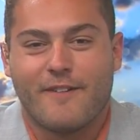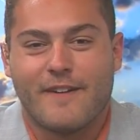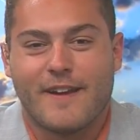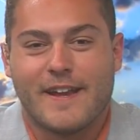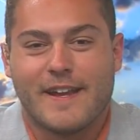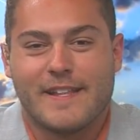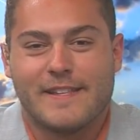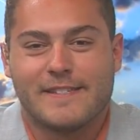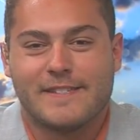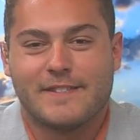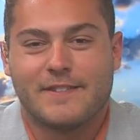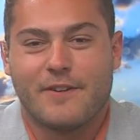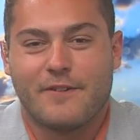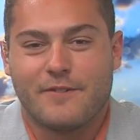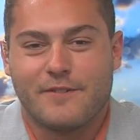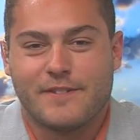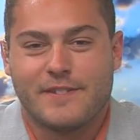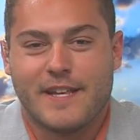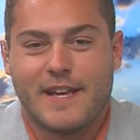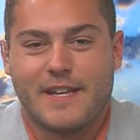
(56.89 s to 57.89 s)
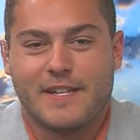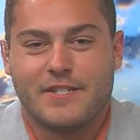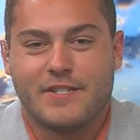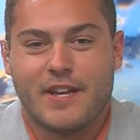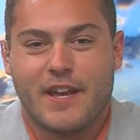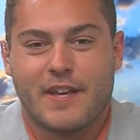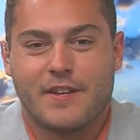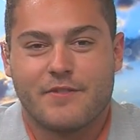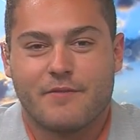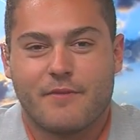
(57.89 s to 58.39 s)
It is Thursday,
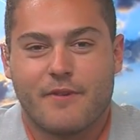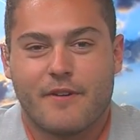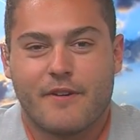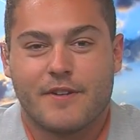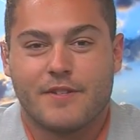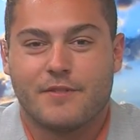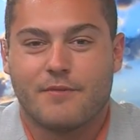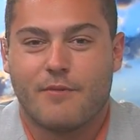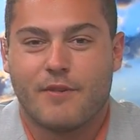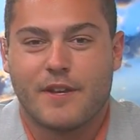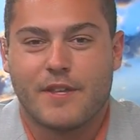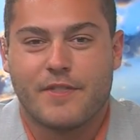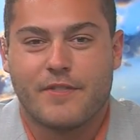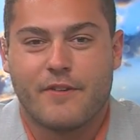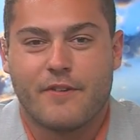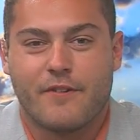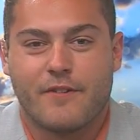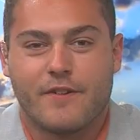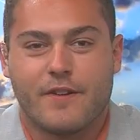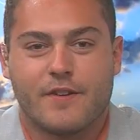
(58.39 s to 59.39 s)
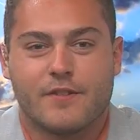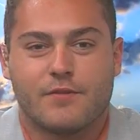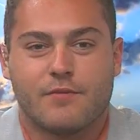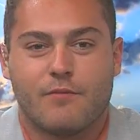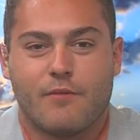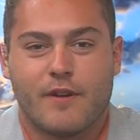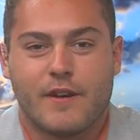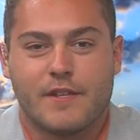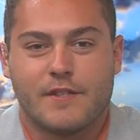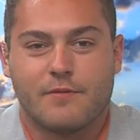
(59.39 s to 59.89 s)
January 23rd,
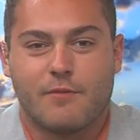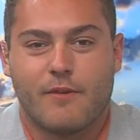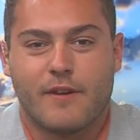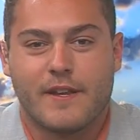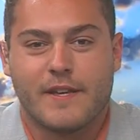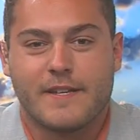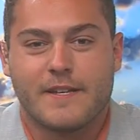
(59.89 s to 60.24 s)
2020.